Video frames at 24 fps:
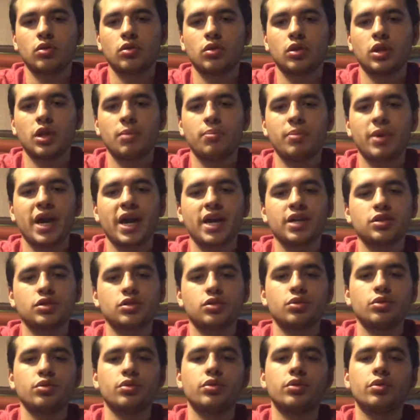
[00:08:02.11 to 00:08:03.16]
they passed
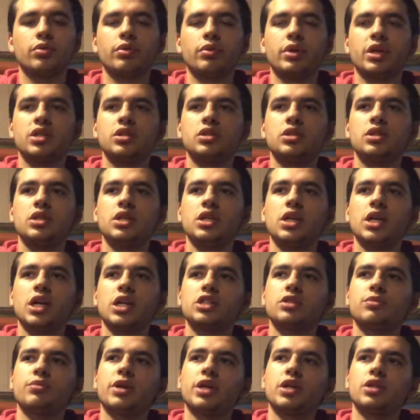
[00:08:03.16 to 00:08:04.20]
through the Red Sea
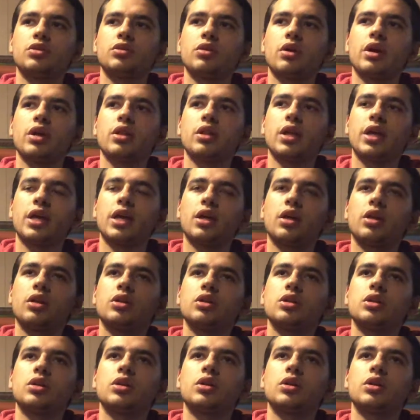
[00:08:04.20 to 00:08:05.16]
as by dry land,